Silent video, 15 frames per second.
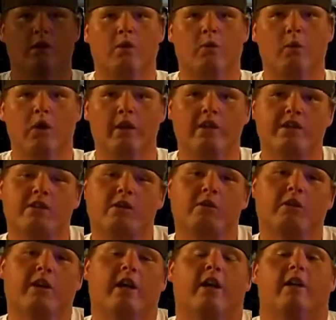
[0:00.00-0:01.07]
What is
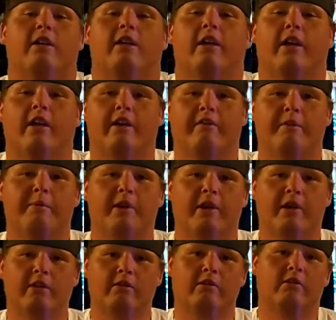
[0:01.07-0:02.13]
going on today,
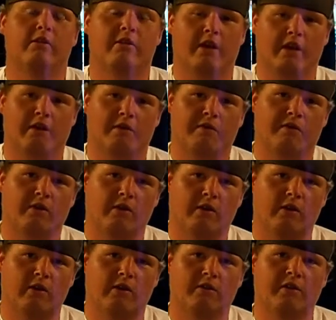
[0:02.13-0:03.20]
everybody? Thank you
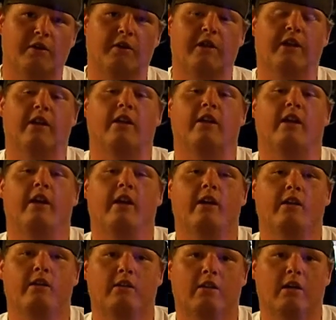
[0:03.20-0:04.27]
for tuning in
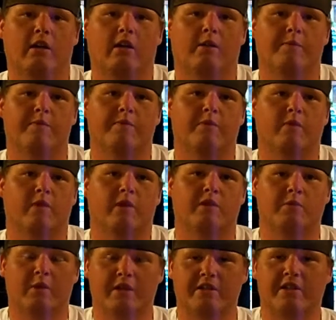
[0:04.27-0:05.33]
today.
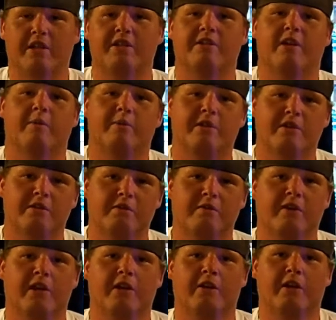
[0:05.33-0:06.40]
It's Wednesday, so that means new
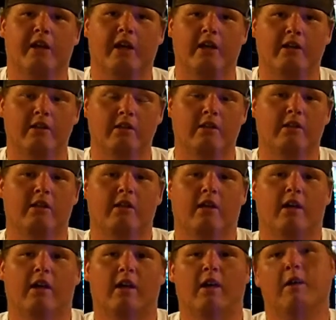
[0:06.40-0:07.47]
video day.
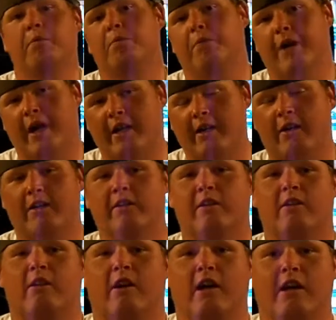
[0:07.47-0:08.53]
Back out in the
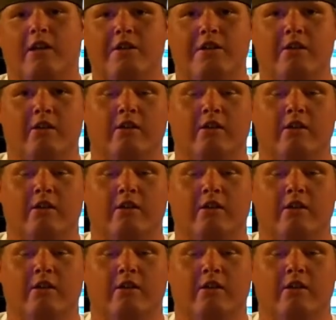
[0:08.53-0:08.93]
garage.